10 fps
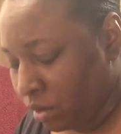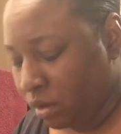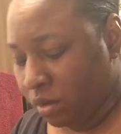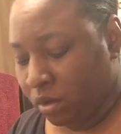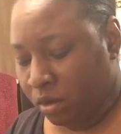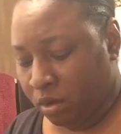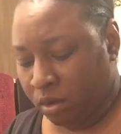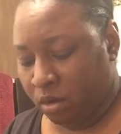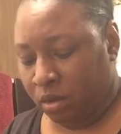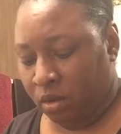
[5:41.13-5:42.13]

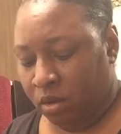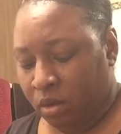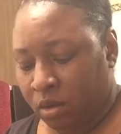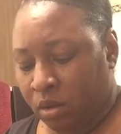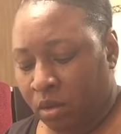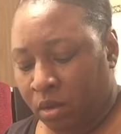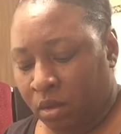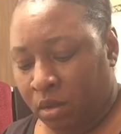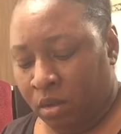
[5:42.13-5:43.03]
[no speech]